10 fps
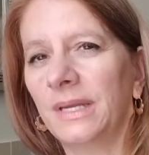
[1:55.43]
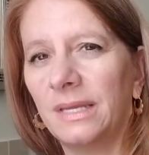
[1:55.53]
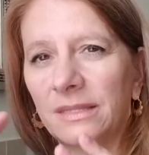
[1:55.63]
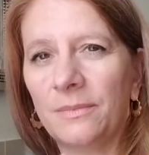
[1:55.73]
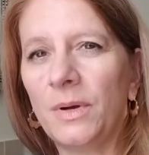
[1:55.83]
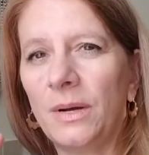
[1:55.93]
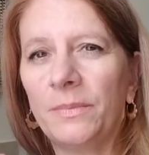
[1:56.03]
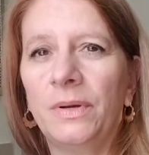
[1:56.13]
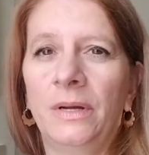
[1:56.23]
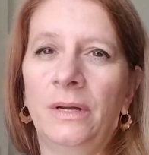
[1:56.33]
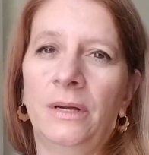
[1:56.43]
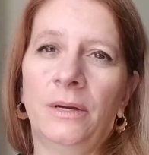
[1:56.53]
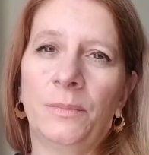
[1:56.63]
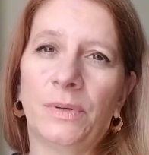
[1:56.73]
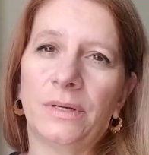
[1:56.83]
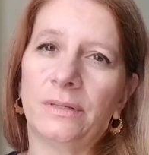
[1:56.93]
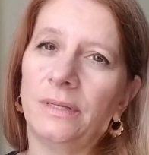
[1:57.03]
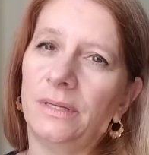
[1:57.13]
get them up, but